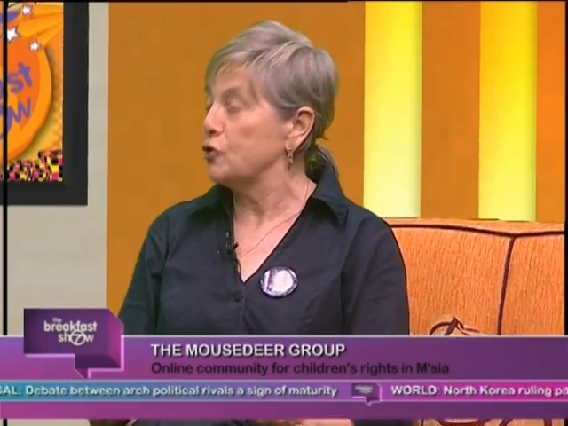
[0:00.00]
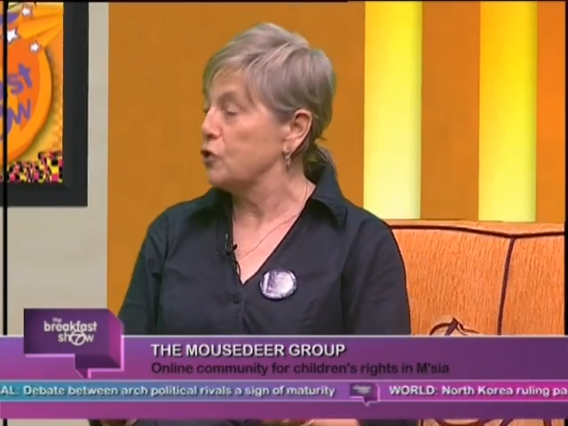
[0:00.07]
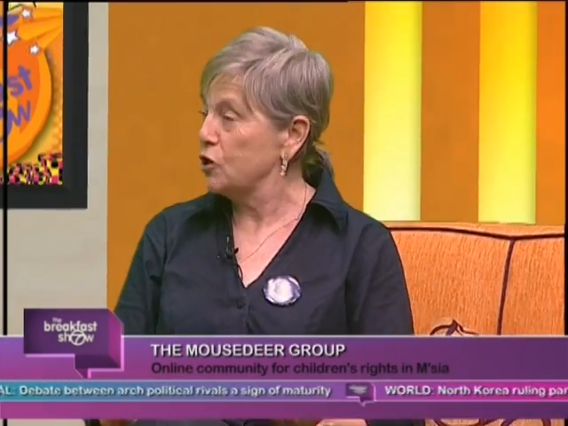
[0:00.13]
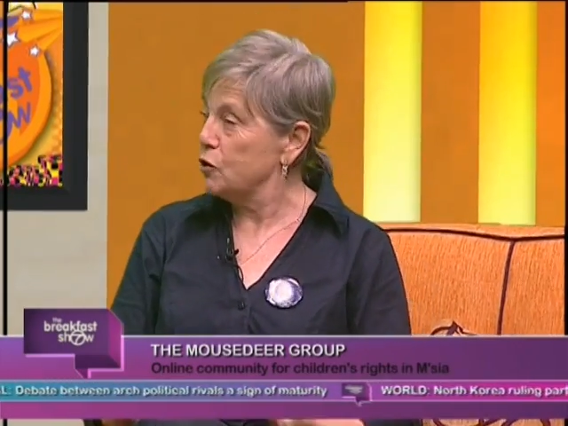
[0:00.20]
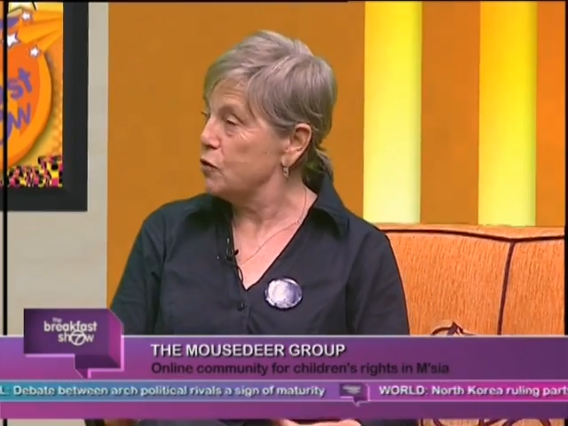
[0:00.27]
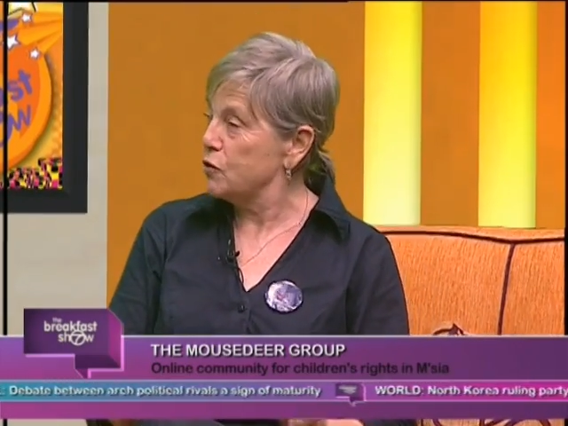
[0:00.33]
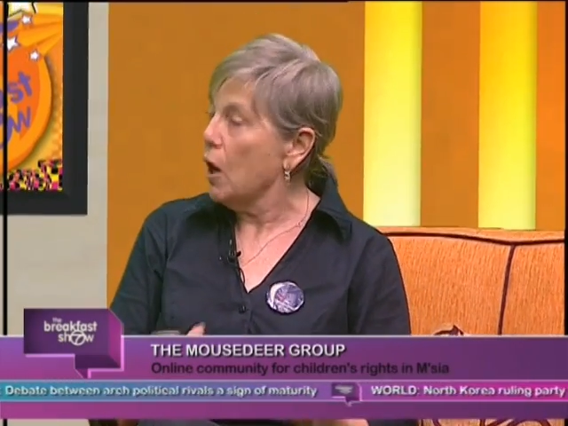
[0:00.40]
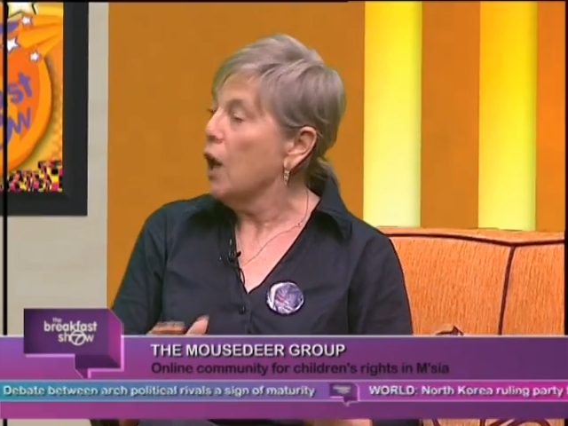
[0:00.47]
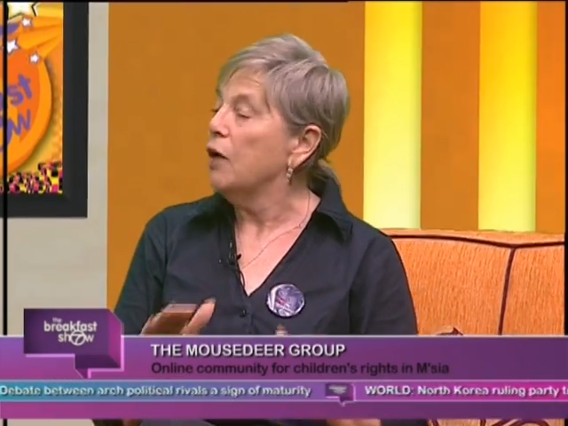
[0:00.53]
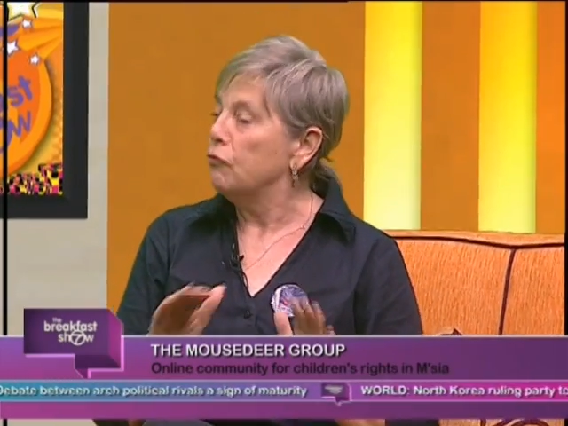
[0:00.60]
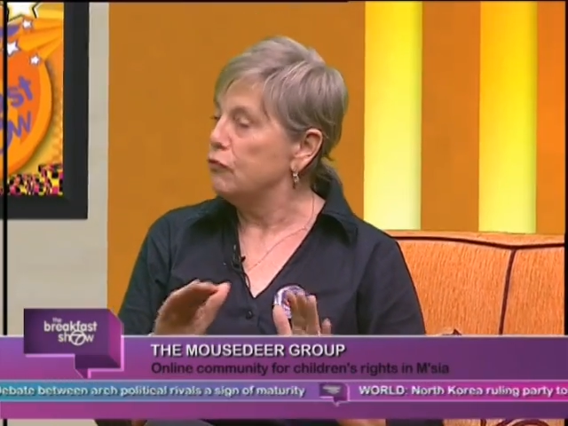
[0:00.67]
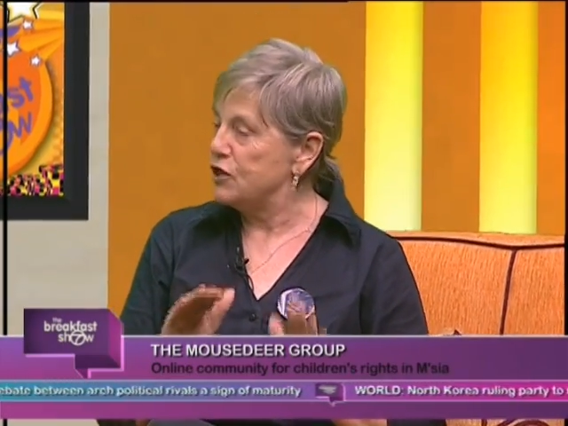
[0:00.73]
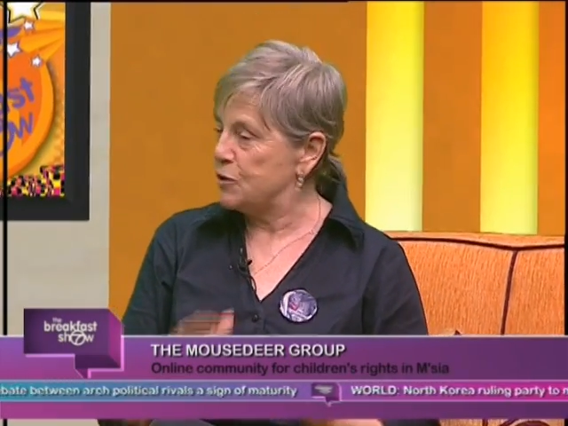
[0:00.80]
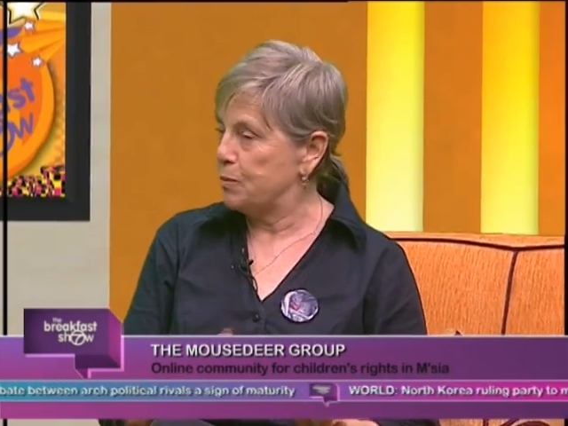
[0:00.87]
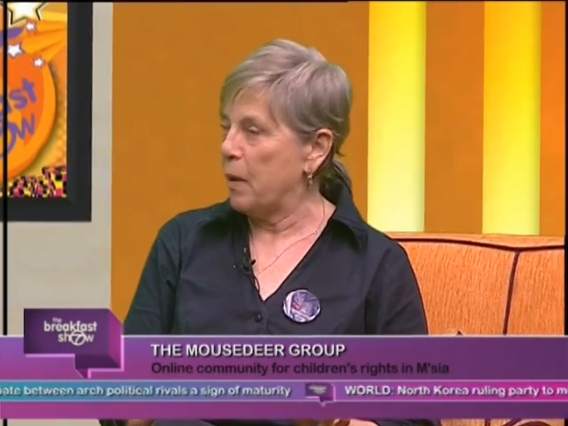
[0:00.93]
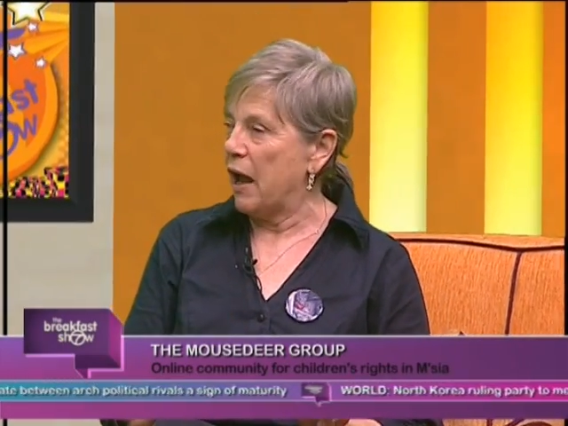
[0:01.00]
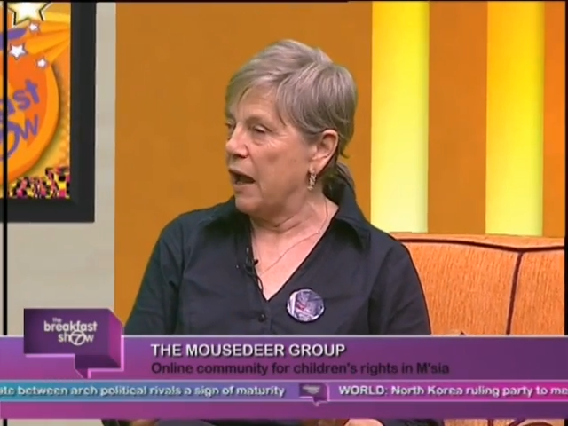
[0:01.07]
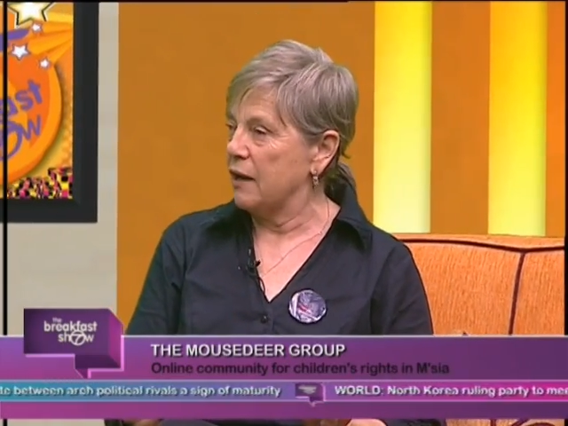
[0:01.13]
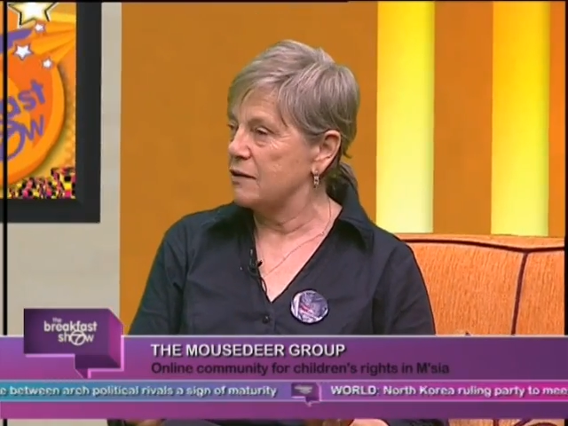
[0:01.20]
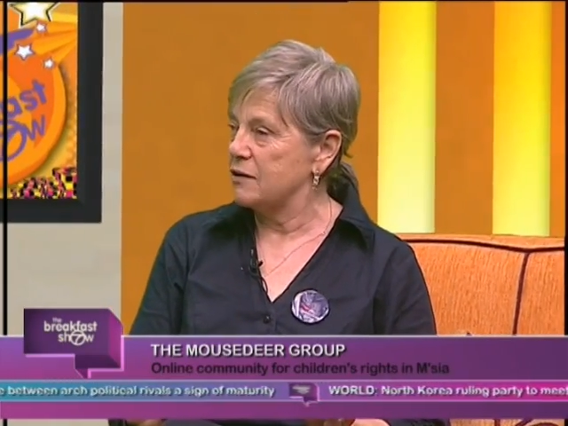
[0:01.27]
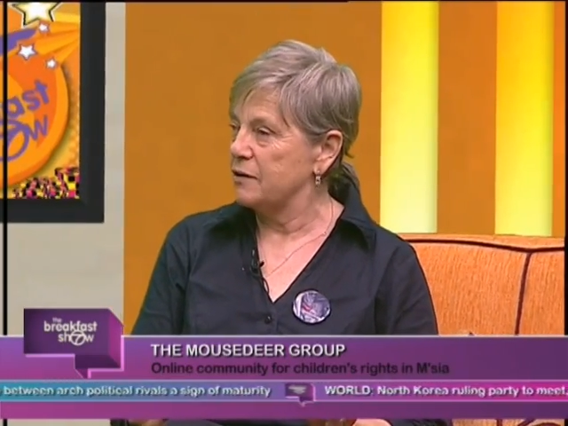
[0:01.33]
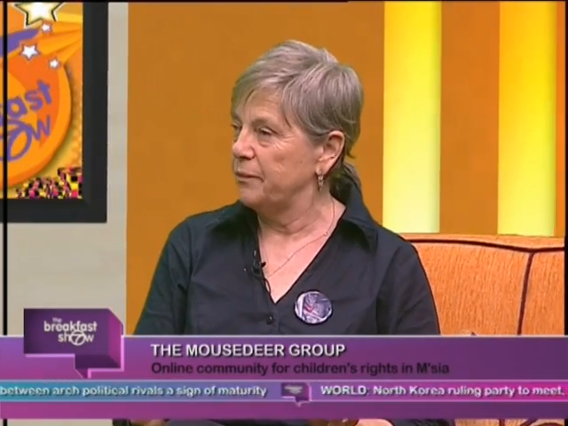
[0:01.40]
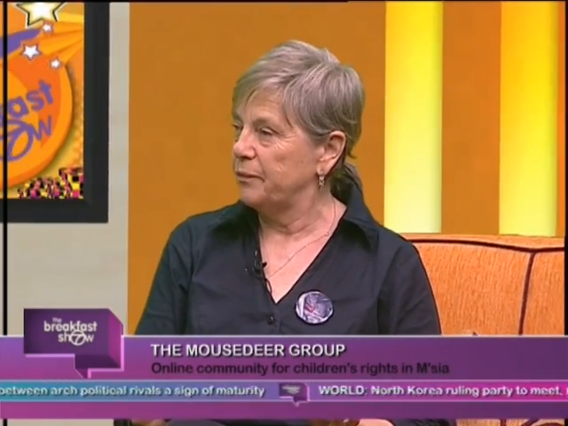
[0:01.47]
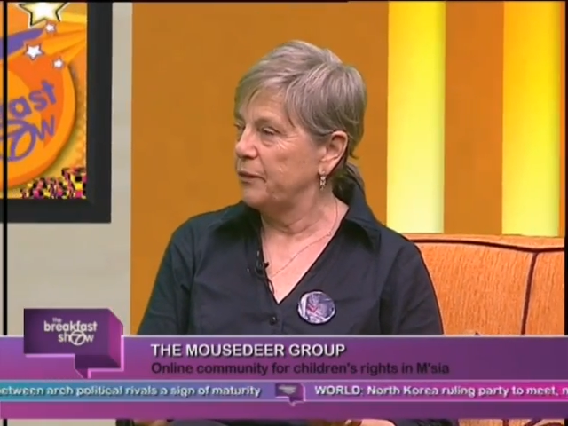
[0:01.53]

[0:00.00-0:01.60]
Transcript: to use respect.